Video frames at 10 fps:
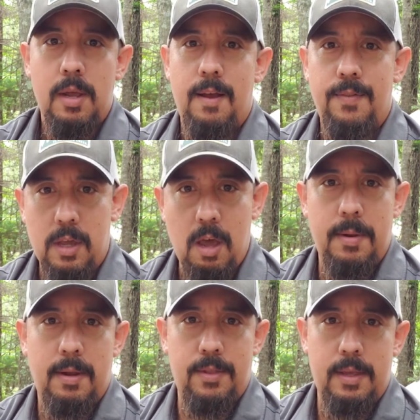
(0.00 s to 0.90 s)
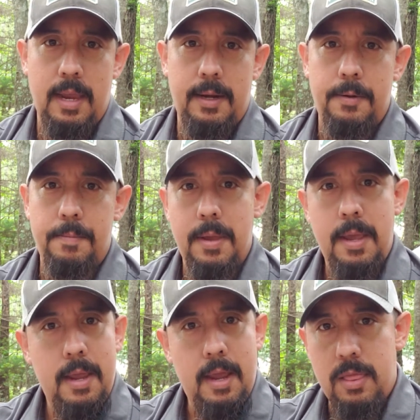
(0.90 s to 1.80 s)
and the coming of the kingdom
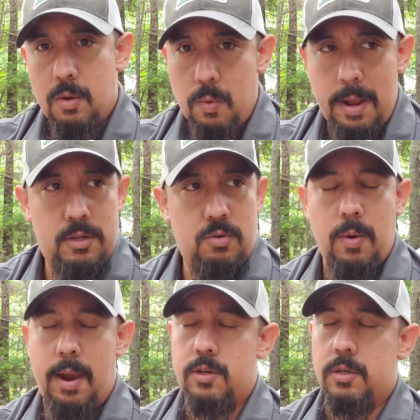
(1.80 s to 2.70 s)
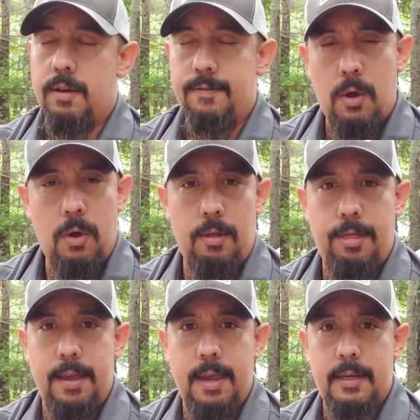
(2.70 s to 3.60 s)
and the restoration of all
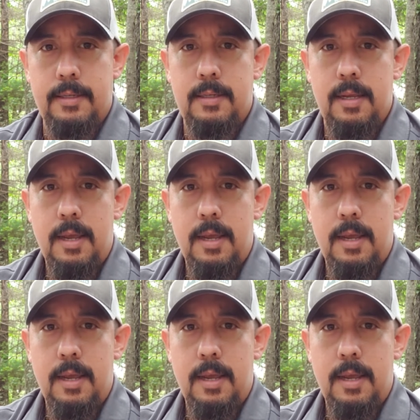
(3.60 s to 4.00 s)
things.